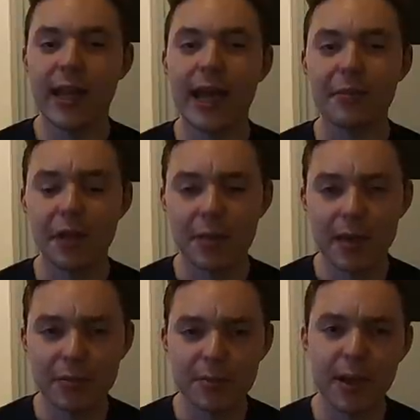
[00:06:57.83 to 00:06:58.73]
and I'm going to
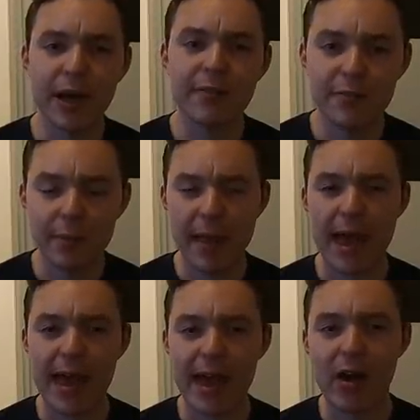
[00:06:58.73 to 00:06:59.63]
be able to buy a
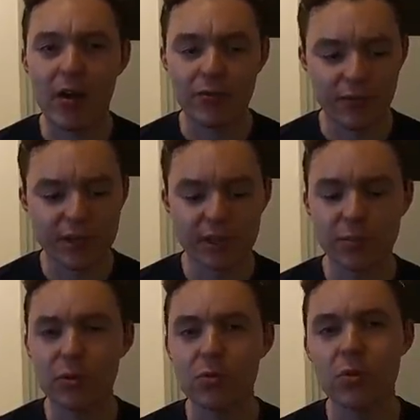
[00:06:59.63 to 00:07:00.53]
pair of
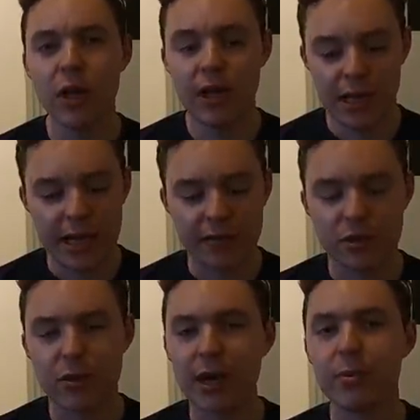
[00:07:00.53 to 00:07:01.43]
small
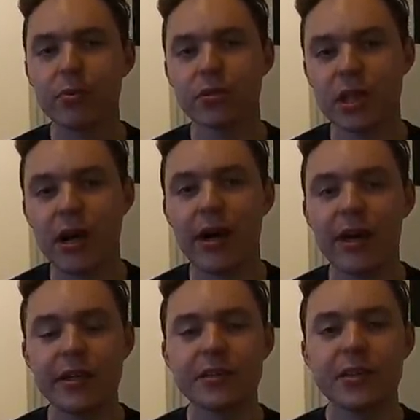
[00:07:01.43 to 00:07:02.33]
Trelleborg
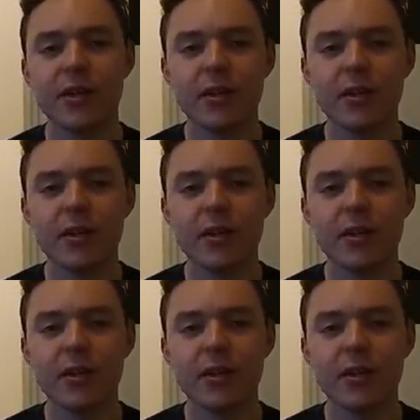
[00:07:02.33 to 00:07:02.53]
tyres